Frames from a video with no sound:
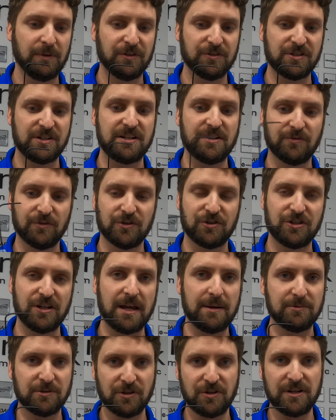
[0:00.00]
but there's a different
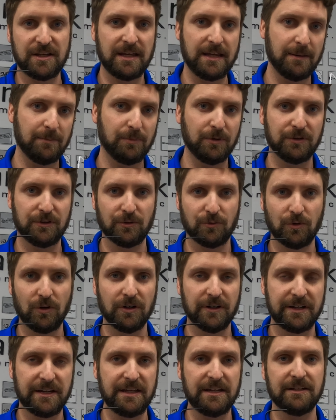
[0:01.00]
shape, so you can't put the
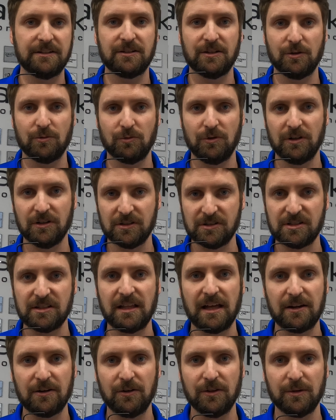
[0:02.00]
wrong key into the wrong
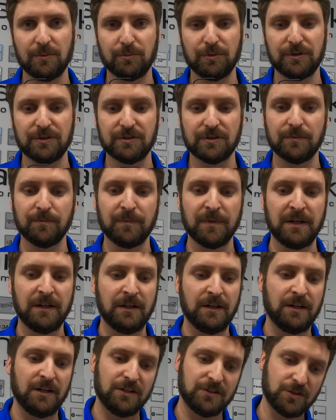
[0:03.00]
slot on the printer.
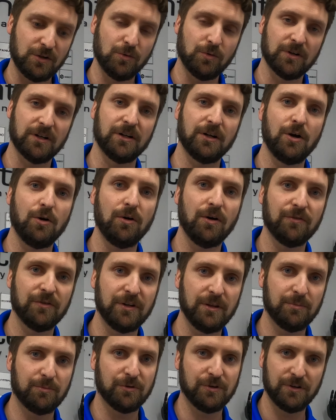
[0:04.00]
So we're gonna go over
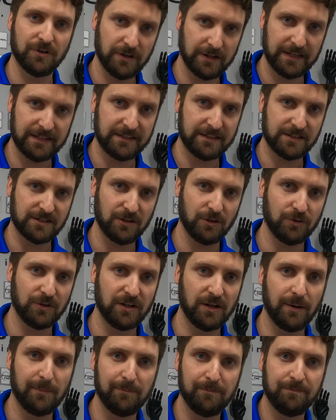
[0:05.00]
to the printer and get these
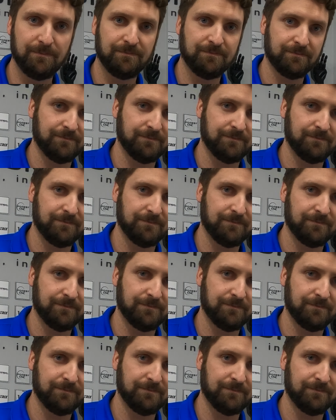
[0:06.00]
loaded up.